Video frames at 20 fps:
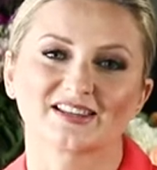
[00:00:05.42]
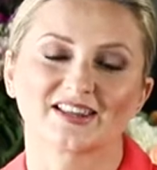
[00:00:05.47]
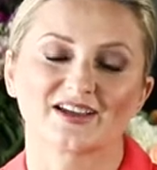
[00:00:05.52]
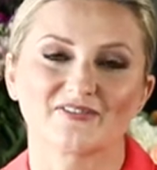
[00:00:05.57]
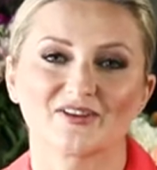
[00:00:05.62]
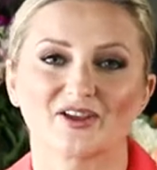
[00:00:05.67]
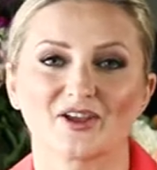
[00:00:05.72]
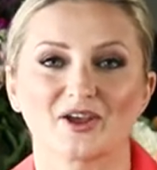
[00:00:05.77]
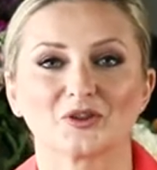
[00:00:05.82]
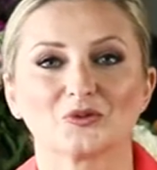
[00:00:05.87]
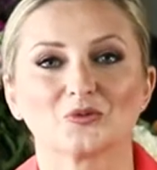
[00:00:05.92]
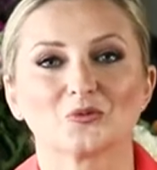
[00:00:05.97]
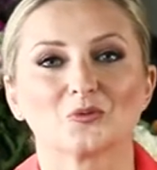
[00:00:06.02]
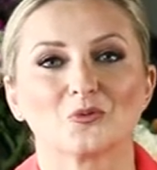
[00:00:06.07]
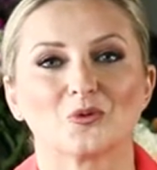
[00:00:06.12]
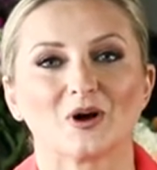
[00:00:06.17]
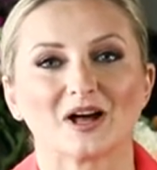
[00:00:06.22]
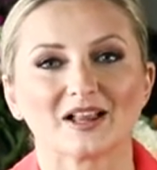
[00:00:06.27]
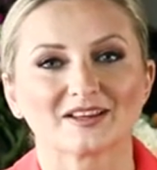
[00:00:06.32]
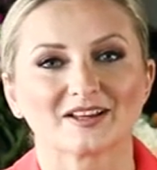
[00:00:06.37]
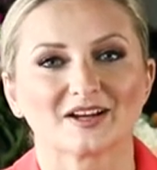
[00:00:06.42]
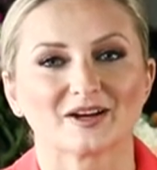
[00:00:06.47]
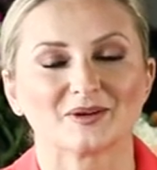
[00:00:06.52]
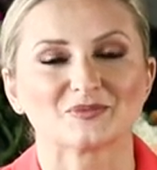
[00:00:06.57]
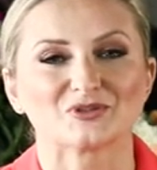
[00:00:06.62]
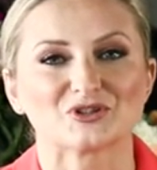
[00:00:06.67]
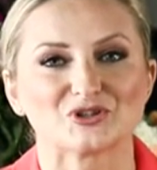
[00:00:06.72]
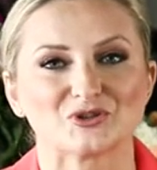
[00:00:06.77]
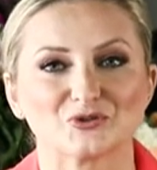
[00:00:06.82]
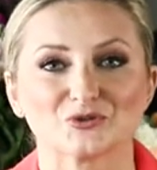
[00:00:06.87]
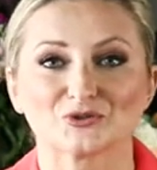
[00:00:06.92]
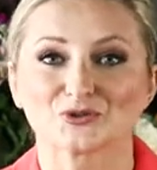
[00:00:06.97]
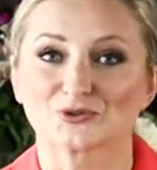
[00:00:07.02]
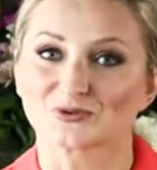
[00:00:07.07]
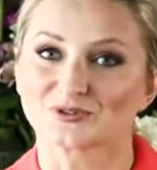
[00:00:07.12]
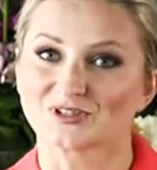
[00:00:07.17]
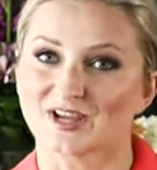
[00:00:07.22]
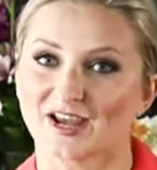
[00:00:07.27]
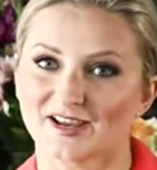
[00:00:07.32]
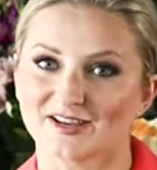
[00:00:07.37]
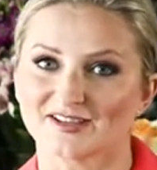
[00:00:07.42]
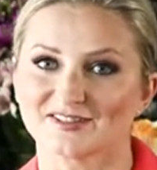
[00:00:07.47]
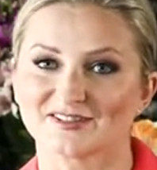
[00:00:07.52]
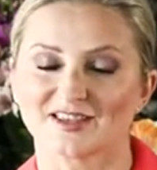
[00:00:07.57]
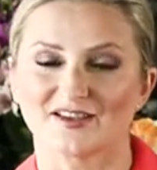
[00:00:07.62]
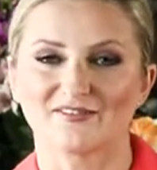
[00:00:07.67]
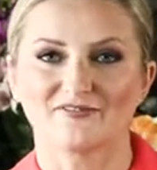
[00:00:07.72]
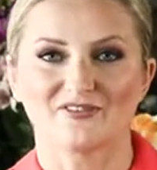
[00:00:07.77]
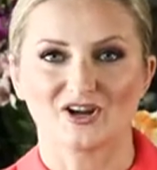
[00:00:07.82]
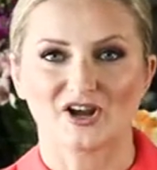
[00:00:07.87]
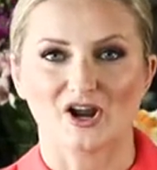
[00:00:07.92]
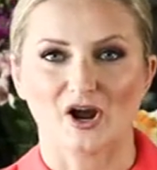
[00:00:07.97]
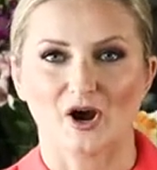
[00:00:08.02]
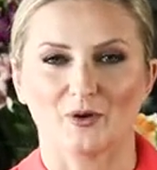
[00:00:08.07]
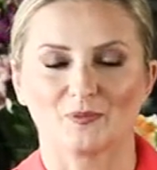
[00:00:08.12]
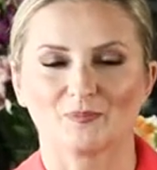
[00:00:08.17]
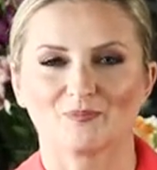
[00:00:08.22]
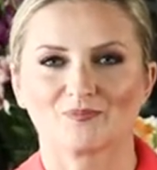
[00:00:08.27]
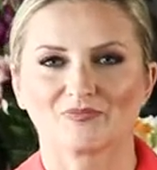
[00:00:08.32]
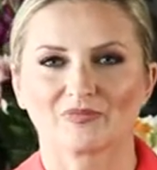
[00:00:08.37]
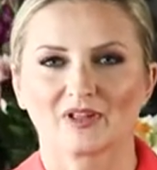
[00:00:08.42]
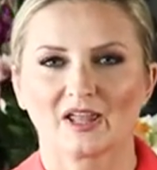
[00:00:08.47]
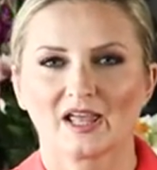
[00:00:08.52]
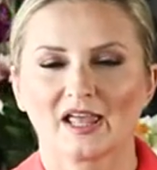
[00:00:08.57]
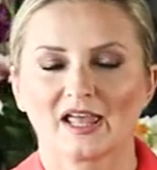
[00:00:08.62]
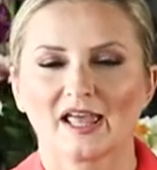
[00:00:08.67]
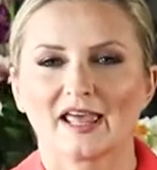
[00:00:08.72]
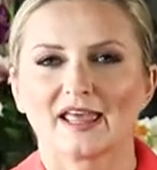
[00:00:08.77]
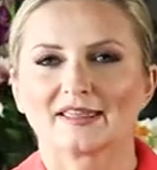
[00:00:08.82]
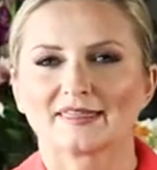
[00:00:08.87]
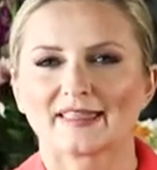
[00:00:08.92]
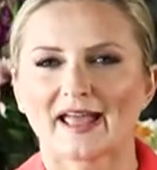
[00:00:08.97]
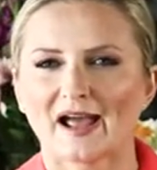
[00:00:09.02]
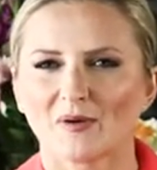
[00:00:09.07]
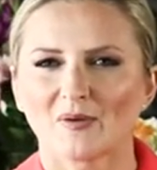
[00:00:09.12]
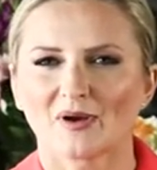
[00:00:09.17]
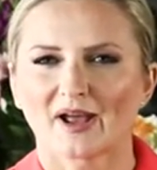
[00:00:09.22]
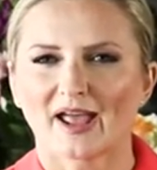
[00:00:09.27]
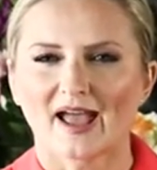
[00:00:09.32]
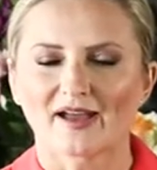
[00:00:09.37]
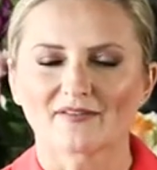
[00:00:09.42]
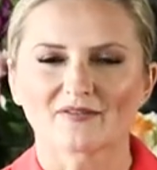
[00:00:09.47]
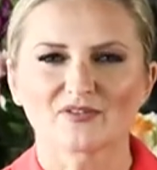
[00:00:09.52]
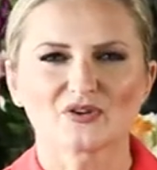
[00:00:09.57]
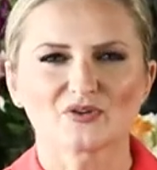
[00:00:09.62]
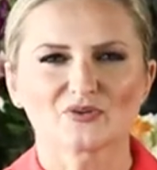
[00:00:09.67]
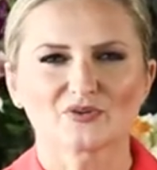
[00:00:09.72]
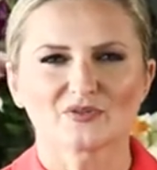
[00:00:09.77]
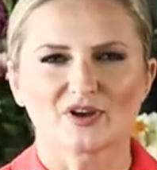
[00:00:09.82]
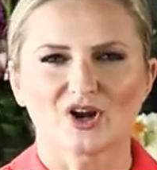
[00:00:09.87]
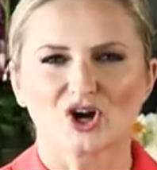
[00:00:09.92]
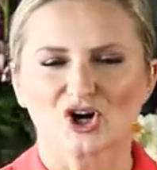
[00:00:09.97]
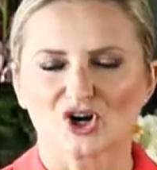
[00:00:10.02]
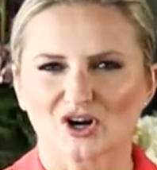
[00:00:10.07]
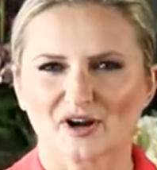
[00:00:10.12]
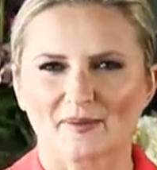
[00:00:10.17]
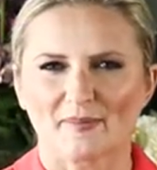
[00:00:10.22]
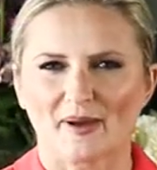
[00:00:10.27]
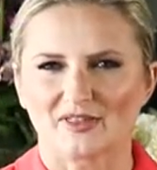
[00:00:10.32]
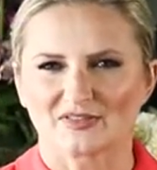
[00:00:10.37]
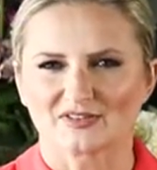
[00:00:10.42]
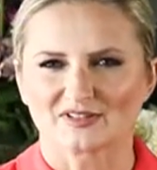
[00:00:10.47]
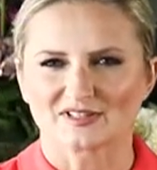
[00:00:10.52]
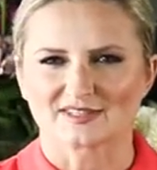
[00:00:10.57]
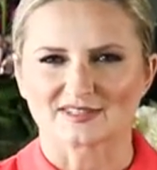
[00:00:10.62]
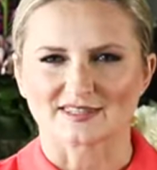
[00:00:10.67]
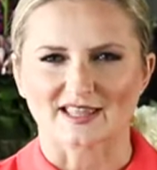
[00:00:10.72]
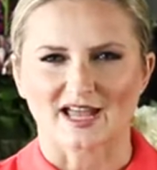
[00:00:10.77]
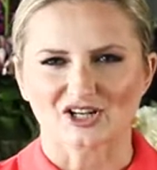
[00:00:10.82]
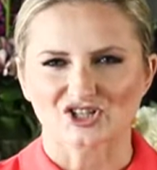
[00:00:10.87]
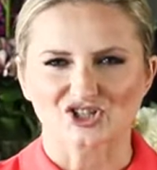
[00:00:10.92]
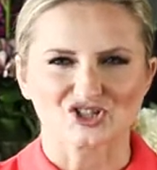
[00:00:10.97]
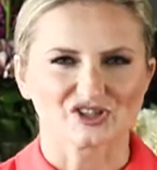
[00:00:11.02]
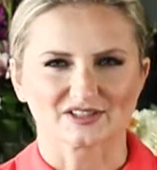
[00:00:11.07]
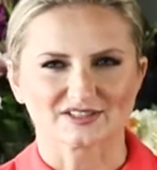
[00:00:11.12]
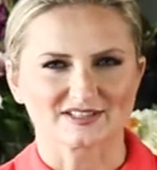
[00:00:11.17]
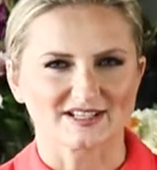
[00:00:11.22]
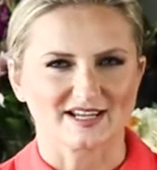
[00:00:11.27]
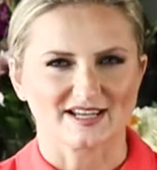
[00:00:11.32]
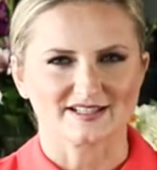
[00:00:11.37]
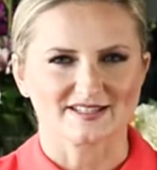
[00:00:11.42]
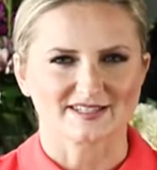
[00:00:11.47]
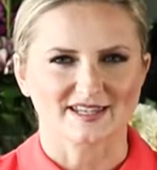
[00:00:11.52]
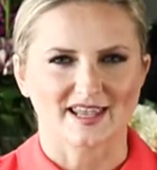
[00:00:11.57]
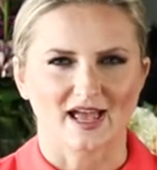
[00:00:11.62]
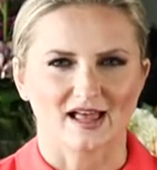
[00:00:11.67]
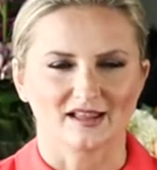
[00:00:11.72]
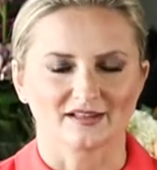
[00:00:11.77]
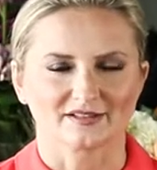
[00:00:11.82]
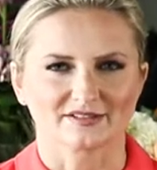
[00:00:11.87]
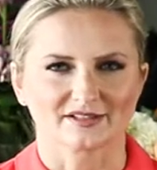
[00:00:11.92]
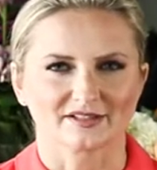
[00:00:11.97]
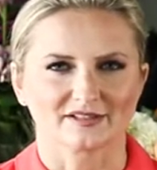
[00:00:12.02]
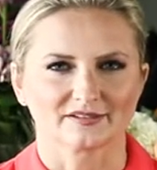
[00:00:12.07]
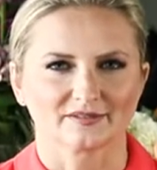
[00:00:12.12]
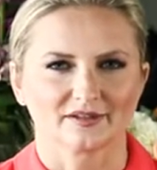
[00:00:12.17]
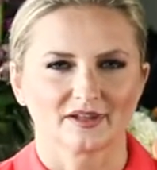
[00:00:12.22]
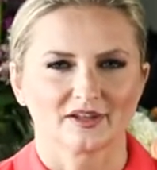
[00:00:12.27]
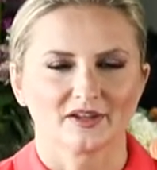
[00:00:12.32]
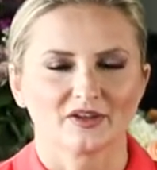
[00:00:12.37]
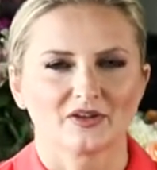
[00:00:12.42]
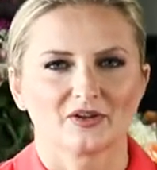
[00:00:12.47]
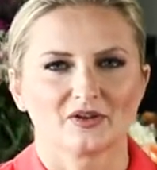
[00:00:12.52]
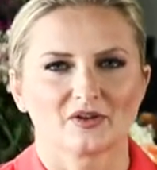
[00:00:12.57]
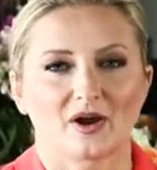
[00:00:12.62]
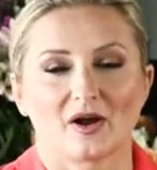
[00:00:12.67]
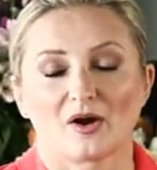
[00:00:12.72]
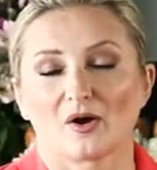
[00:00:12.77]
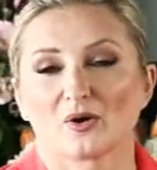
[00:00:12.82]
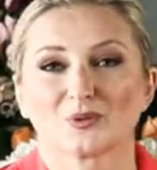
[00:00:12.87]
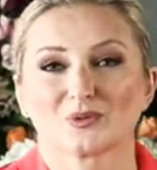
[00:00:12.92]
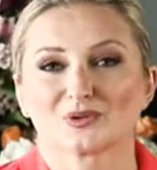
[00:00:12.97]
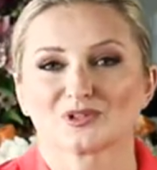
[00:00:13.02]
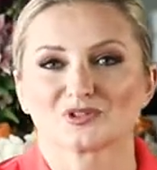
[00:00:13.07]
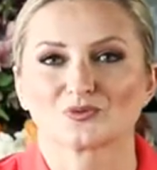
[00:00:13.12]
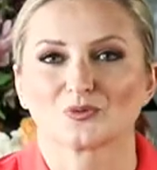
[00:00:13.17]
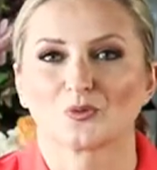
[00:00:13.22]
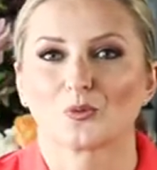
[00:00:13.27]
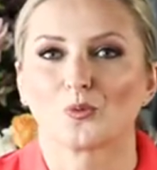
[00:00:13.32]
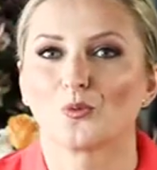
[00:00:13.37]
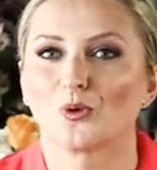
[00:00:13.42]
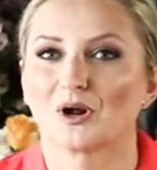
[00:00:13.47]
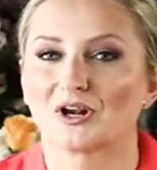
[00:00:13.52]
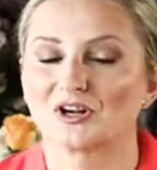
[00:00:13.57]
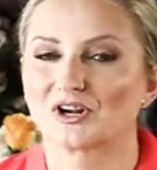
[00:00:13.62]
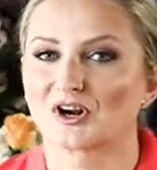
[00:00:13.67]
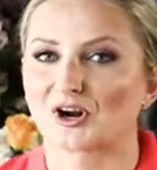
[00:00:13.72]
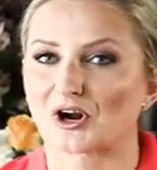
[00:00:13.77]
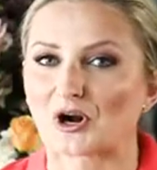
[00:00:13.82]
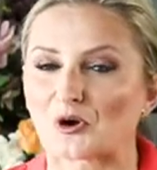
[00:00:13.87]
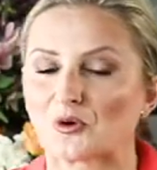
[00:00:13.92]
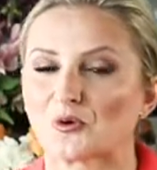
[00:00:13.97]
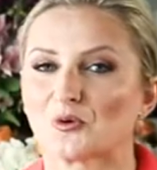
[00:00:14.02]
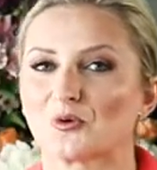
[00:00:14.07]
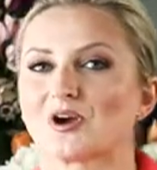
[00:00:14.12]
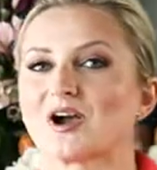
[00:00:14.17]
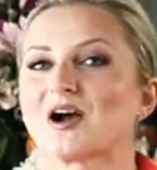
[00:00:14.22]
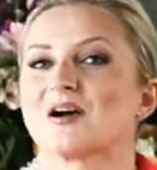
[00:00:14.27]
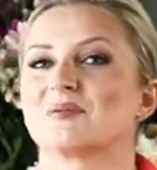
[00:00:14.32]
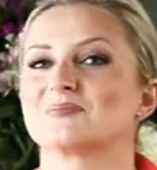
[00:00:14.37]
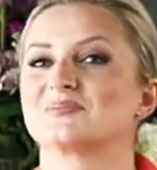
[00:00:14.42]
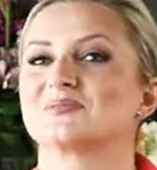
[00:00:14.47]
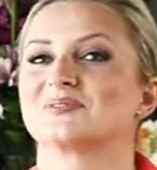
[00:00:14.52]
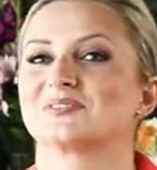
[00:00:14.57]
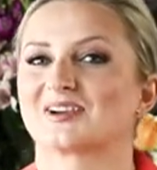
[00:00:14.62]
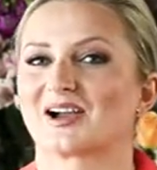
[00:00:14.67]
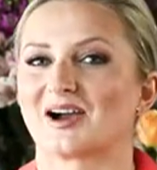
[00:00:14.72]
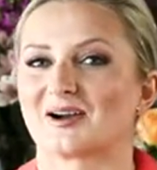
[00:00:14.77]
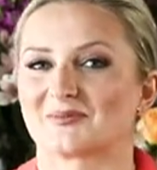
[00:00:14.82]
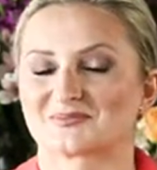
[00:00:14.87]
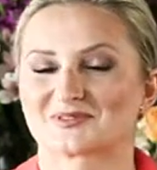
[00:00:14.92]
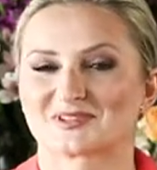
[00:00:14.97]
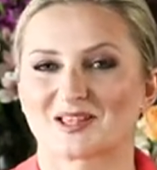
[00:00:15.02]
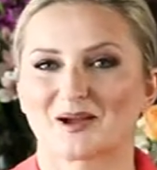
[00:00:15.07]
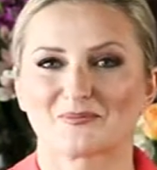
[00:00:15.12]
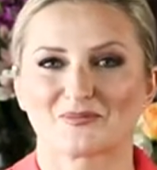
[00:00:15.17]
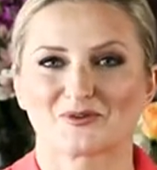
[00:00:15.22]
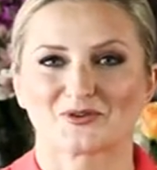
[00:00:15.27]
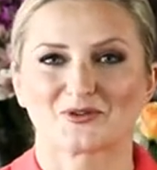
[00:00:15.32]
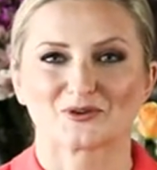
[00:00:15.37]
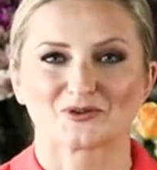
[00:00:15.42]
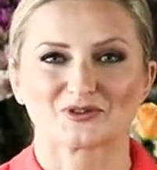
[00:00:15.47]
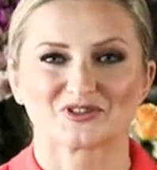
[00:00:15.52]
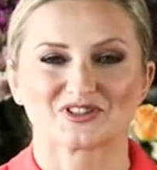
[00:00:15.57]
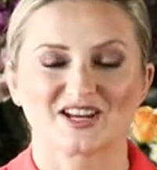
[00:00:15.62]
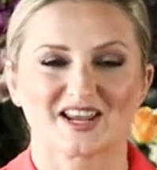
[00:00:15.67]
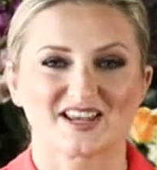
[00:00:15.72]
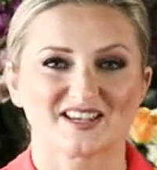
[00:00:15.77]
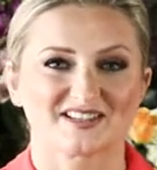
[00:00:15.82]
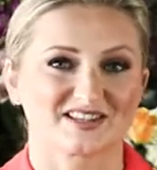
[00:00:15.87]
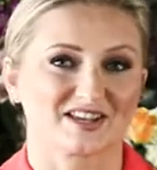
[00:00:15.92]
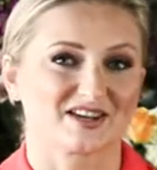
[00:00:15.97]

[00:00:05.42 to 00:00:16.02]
Levy and welcome to today's video. Now, have you heard about this National Days calendar? You know, I always wonder who come, comes up with those days.